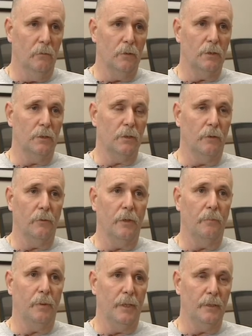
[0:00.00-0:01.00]
which is going to
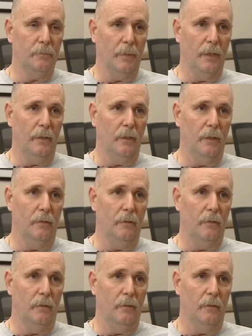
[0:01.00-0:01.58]
replace my